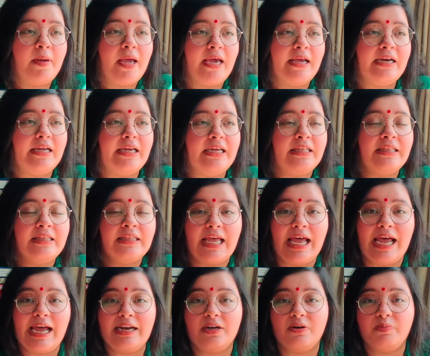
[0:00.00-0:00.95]
And in
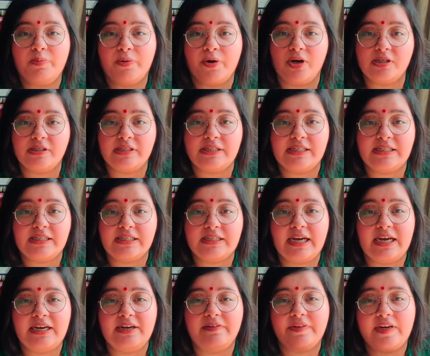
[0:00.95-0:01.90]
that process, it
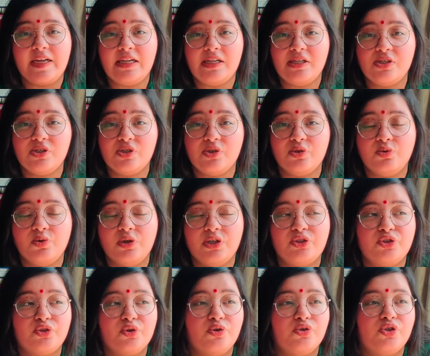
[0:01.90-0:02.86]
kind of tells you,
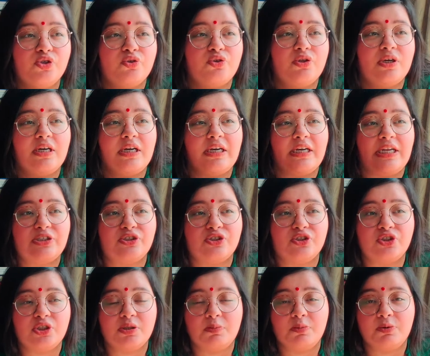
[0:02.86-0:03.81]
it shows you the
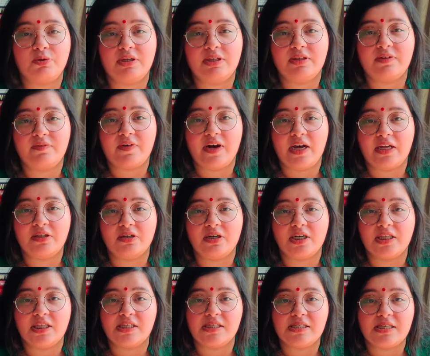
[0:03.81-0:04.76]
relationship between the father
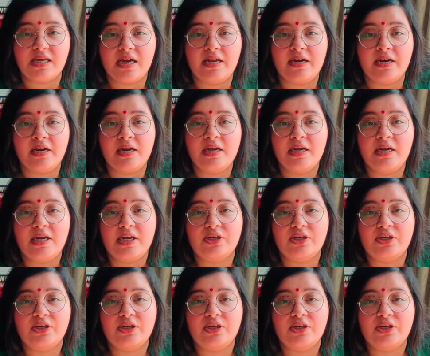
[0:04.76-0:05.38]
and the son,